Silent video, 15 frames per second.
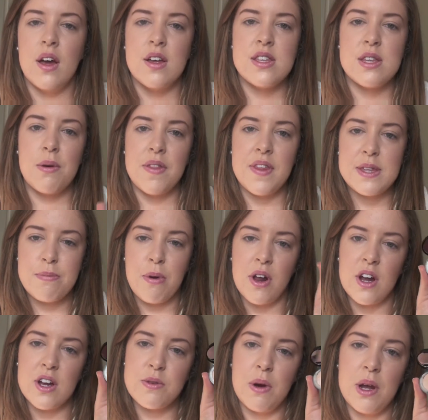So with this
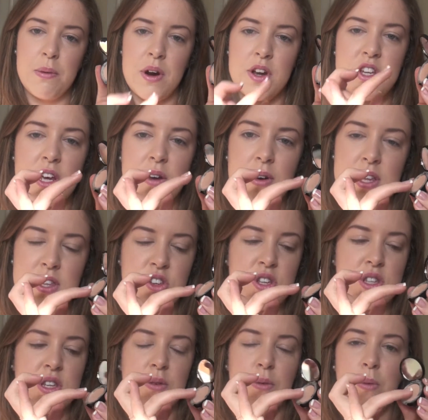product what you want to do is
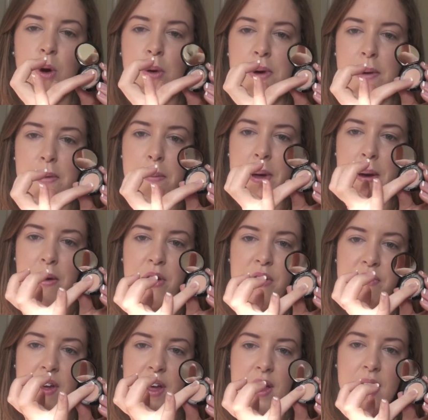just warm it up a bit on your
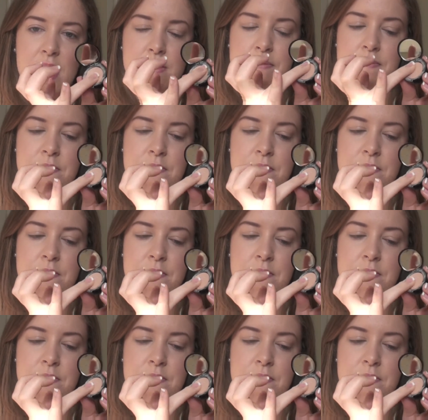finger,